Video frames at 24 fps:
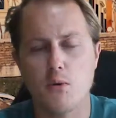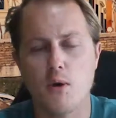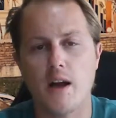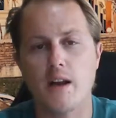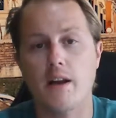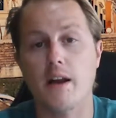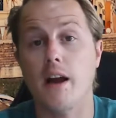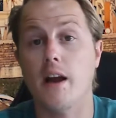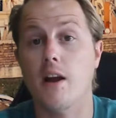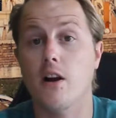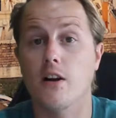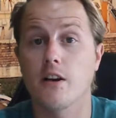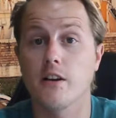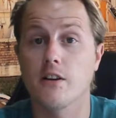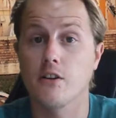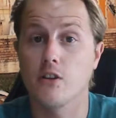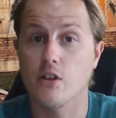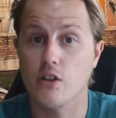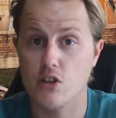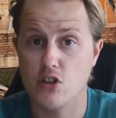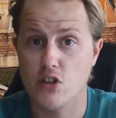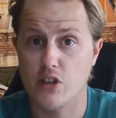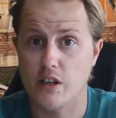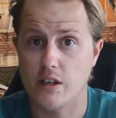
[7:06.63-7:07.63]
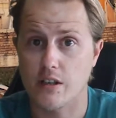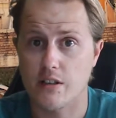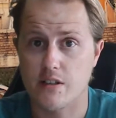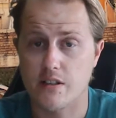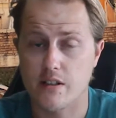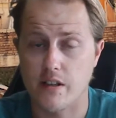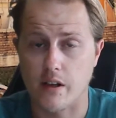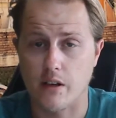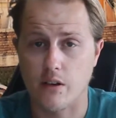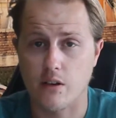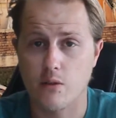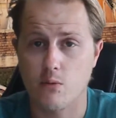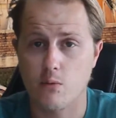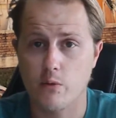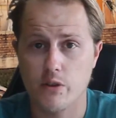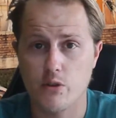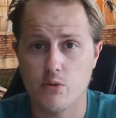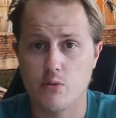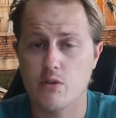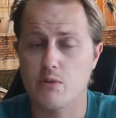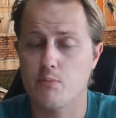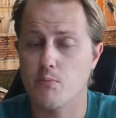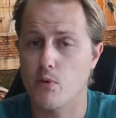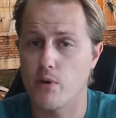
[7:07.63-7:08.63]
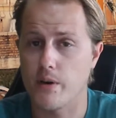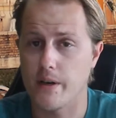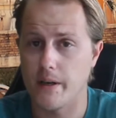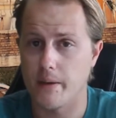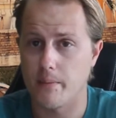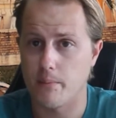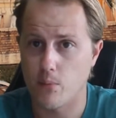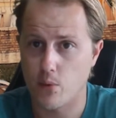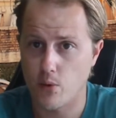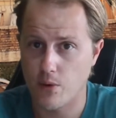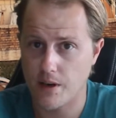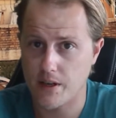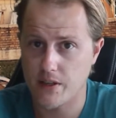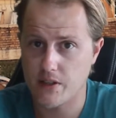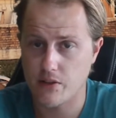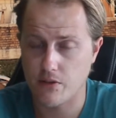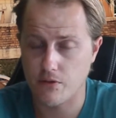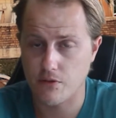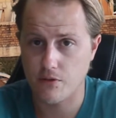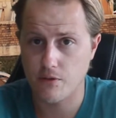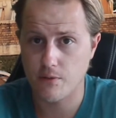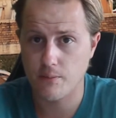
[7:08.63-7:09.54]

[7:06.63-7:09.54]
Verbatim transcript: had air conditioning as standard, which was pretty impressive.